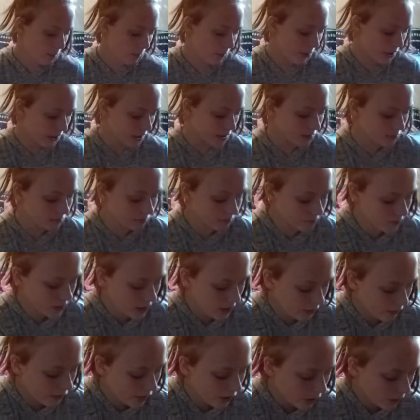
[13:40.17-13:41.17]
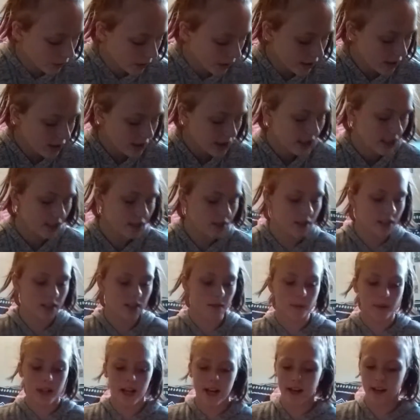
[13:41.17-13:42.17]
But if no one else uses
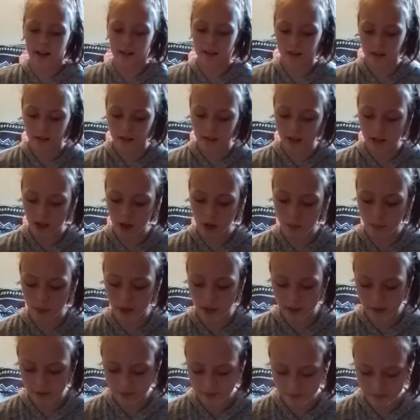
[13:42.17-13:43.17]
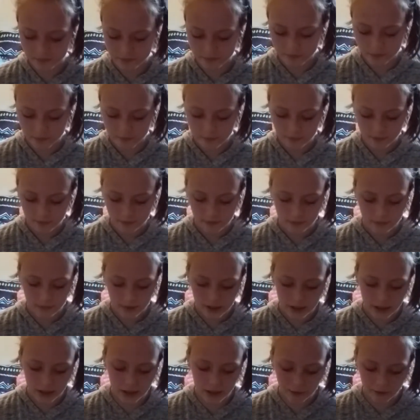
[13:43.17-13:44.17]
a black notebook,
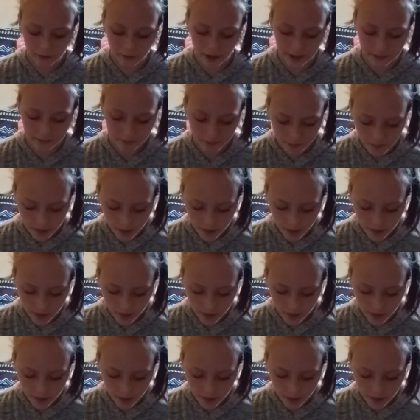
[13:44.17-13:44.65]
then you're fine.